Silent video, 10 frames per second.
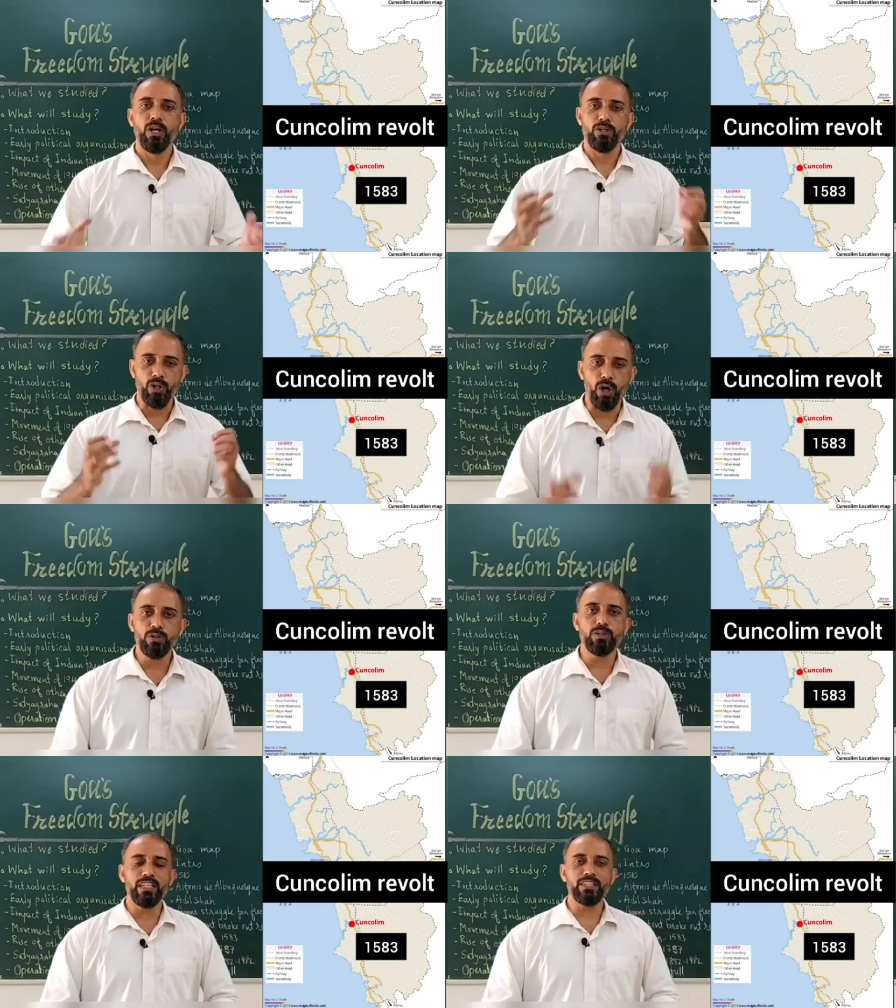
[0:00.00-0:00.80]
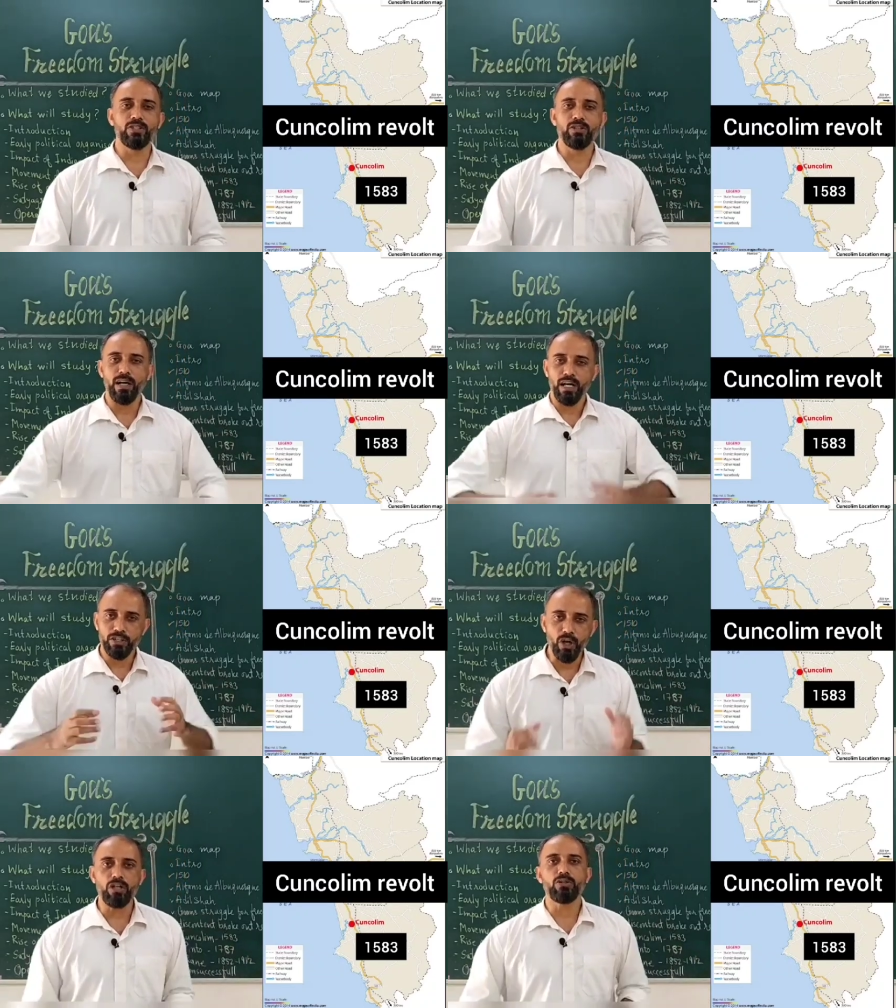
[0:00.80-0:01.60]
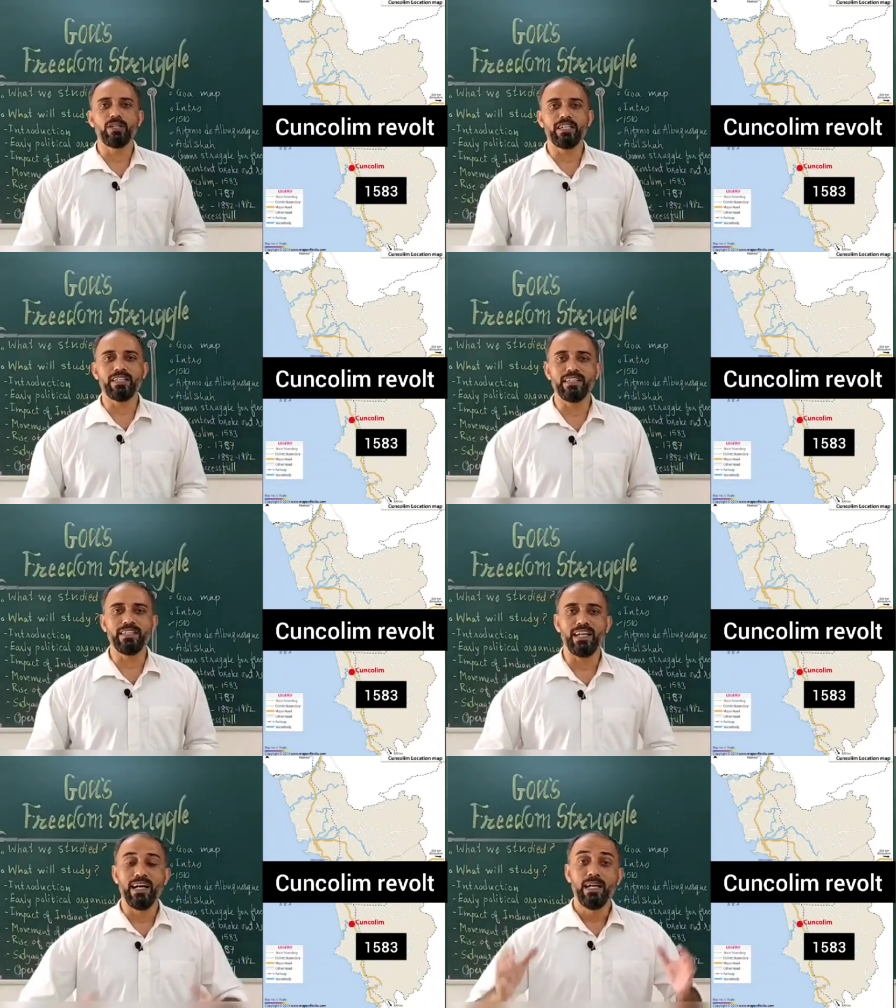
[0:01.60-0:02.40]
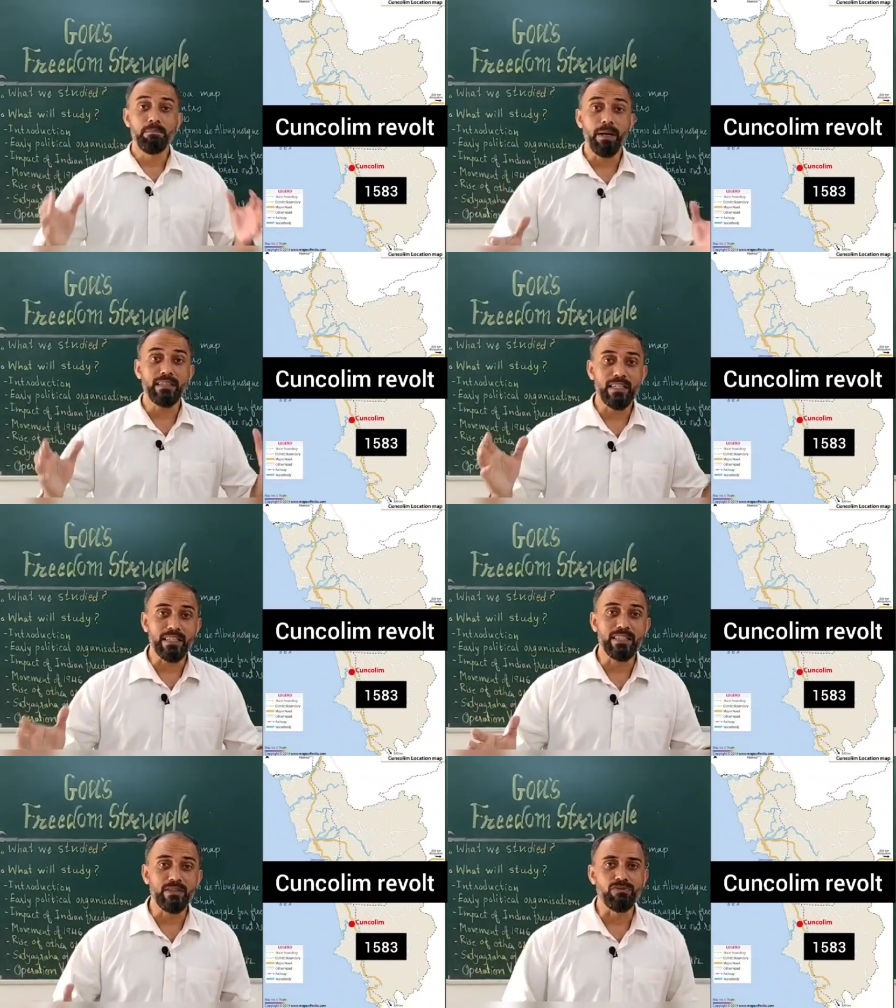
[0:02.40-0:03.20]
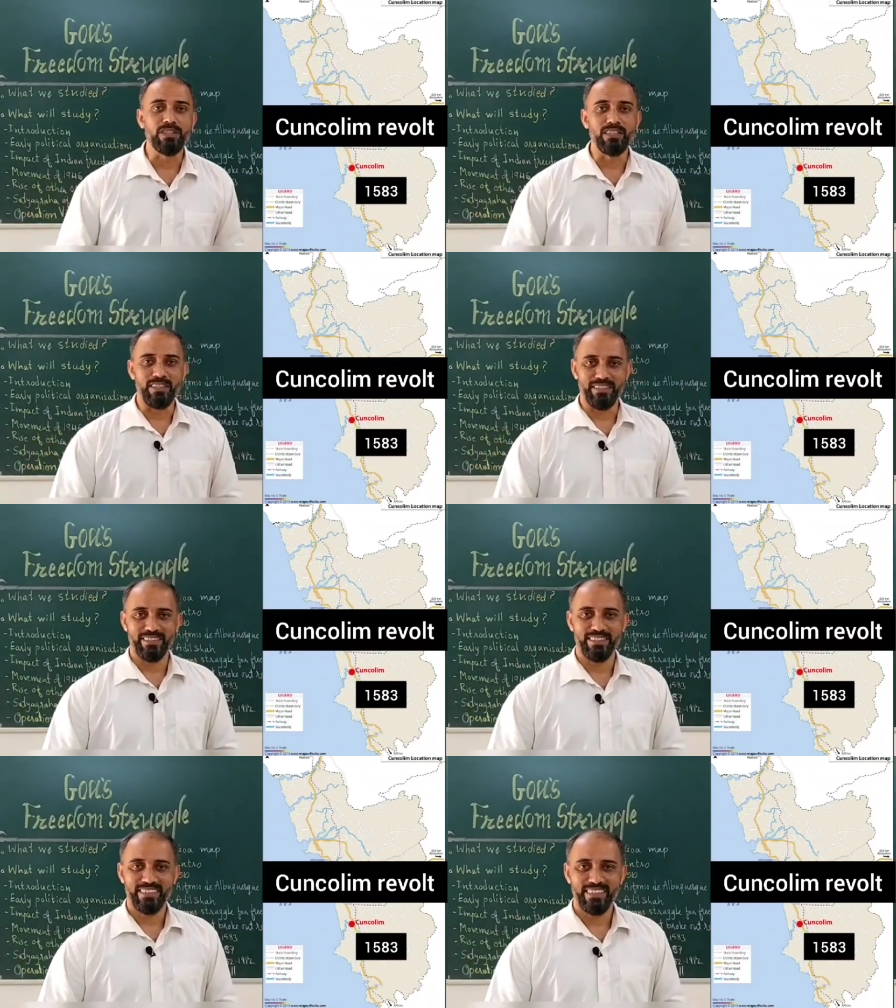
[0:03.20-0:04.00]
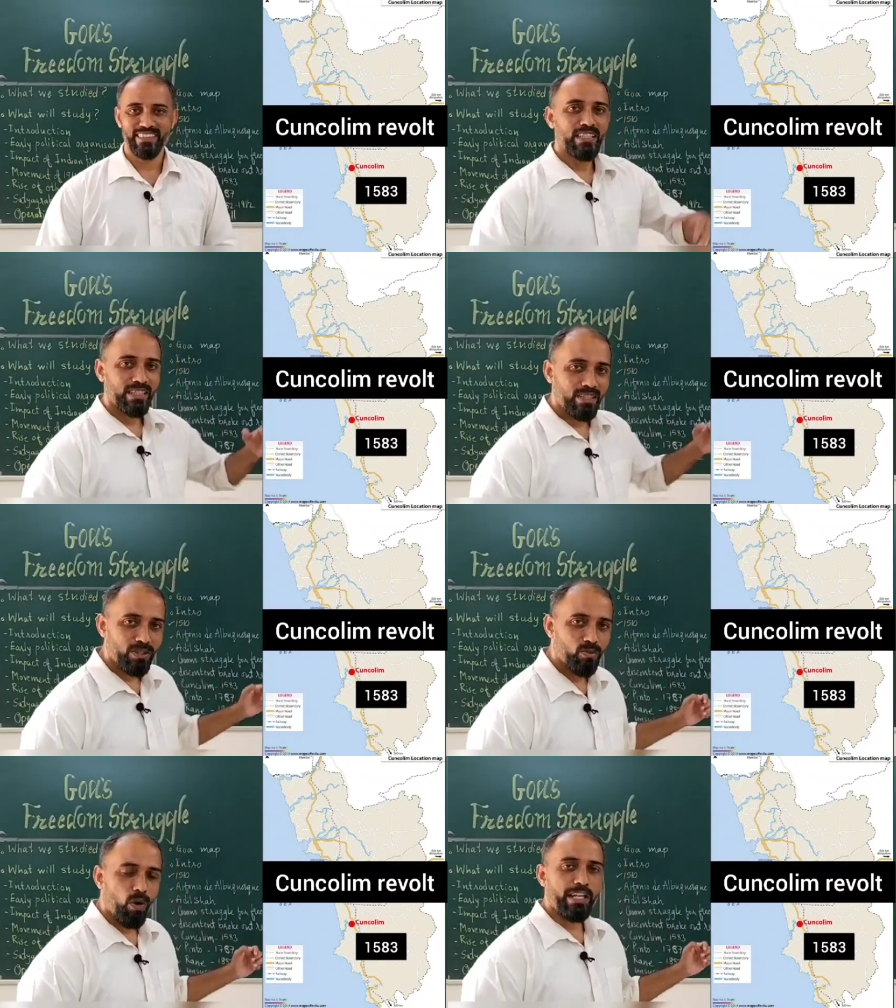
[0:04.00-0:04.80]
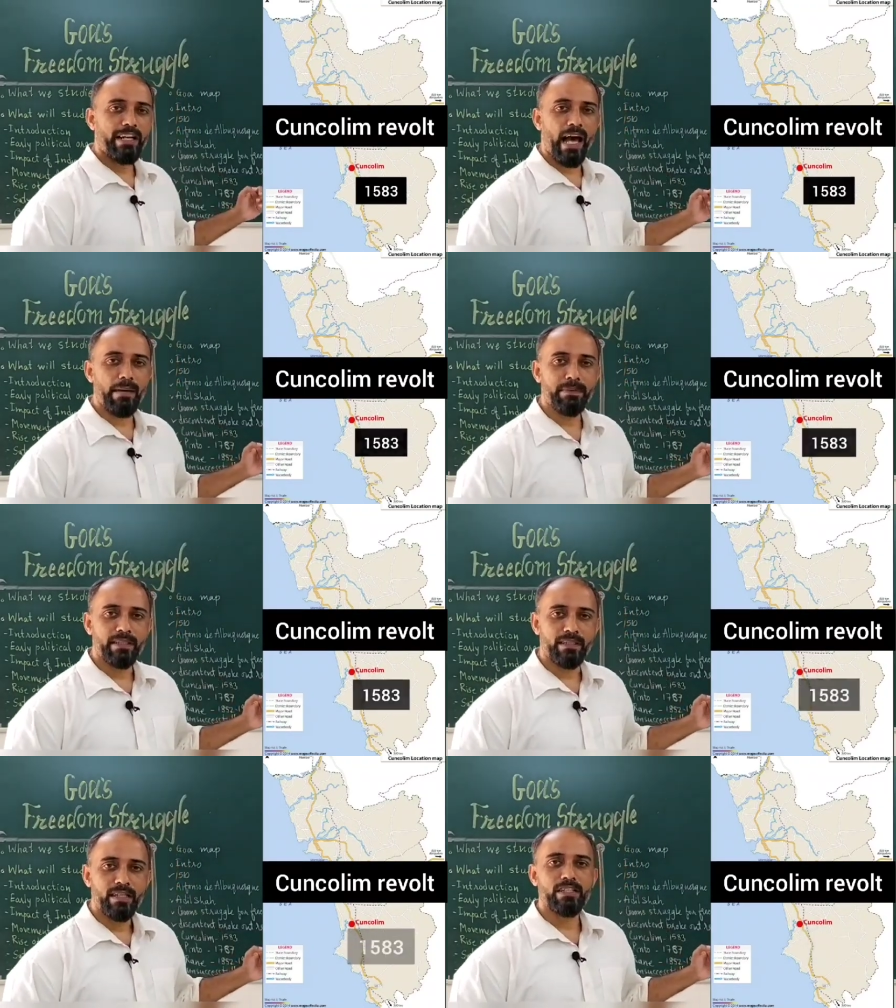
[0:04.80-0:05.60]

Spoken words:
not only in Goa, not only in India, but in the world. What had happened?